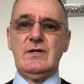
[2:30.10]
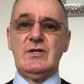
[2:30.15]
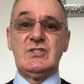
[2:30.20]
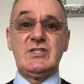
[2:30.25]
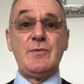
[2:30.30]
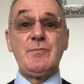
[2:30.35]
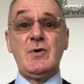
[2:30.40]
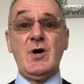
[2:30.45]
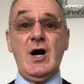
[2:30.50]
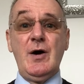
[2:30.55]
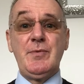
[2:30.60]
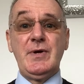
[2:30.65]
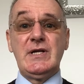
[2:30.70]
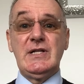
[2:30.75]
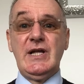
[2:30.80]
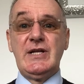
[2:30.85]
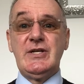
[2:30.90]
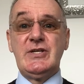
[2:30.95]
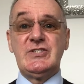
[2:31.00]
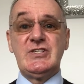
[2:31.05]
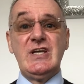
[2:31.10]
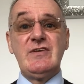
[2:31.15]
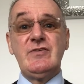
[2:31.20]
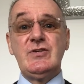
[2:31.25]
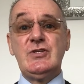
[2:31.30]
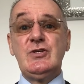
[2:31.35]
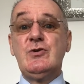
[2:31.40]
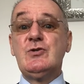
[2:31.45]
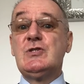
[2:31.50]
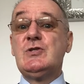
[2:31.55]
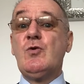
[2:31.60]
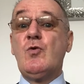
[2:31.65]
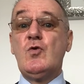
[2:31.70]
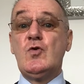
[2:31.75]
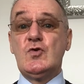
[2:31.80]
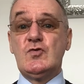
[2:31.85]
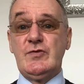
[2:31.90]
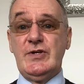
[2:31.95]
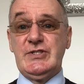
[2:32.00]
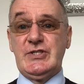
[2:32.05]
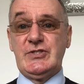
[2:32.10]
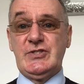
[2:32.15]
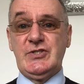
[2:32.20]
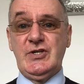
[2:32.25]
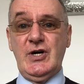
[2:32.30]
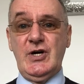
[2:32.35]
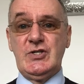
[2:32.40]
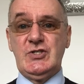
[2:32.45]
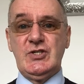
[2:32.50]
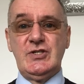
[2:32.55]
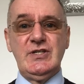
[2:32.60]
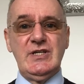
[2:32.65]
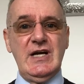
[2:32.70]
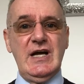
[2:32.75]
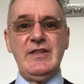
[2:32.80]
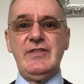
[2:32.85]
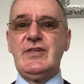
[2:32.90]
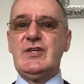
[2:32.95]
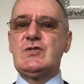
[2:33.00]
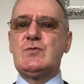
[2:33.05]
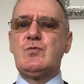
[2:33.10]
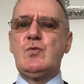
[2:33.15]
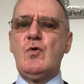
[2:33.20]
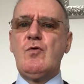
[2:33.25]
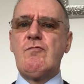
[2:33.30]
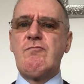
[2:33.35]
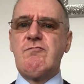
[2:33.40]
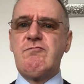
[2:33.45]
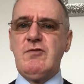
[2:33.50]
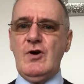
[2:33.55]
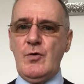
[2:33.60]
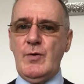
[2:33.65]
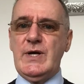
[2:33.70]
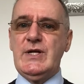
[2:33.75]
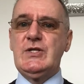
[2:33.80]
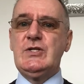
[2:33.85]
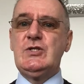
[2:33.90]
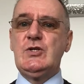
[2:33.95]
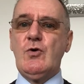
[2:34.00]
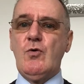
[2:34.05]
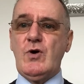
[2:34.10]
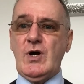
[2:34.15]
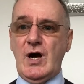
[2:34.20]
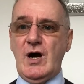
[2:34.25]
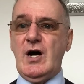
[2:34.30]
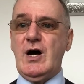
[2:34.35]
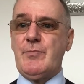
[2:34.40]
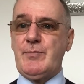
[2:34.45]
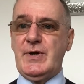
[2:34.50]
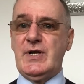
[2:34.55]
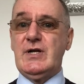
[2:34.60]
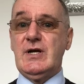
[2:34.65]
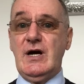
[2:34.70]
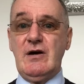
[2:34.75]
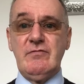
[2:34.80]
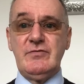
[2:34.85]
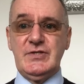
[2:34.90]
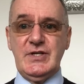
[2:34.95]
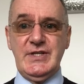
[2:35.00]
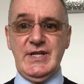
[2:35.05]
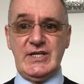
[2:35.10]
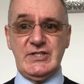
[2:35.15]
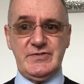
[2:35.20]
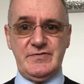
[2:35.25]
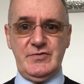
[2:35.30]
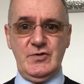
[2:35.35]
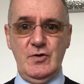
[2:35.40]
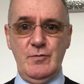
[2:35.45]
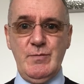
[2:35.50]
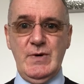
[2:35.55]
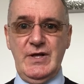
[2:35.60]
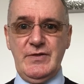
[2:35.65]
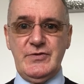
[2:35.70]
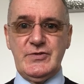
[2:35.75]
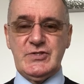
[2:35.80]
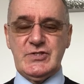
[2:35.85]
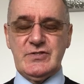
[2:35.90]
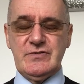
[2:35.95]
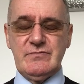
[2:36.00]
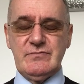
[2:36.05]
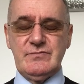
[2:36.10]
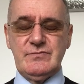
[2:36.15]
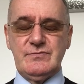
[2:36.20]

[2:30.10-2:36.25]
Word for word: Some carpet cleaners even use laundry detergent and this will ruin your carpet over the next few months.